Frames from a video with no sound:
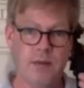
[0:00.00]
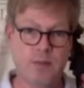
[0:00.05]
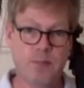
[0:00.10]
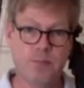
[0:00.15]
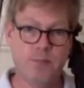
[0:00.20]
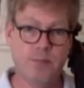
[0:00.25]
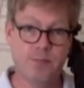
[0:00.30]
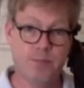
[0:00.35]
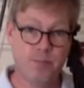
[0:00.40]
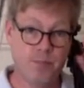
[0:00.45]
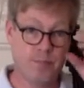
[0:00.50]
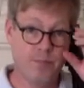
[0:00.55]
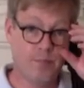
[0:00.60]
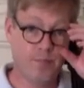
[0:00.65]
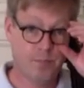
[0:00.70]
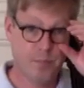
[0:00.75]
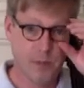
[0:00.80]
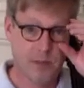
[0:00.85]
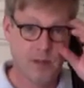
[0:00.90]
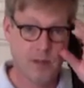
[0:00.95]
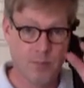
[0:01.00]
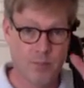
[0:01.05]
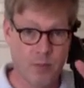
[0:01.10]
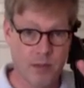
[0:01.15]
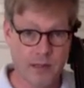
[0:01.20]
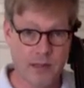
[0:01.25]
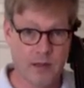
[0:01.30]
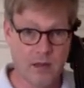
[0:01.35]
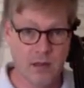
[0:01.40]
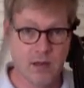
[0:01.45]
to
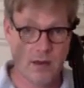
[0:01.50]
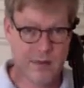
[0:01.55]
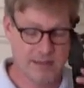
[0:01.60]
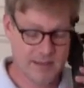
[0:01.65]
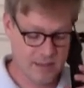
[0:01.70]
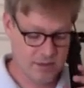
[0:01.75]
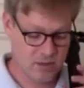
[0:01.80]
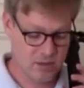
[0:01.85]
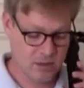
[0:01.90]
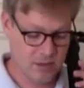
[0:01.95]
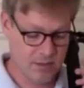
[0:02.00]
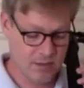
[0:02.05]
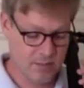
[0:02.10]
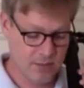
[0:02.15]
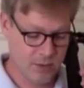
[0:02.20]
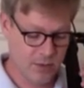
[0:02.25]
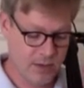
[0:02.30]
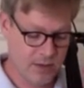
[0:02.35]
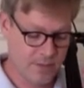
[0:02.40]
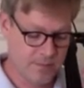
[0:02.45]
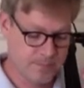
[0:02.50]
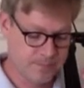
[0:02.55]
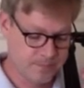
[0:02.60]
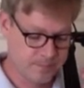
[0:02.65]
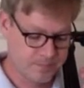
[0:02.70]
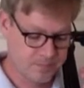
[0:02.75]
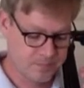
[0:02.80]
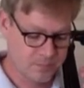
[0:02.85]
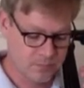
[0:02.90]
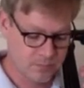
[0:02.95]
bring a lot of tension on the bow hair. See,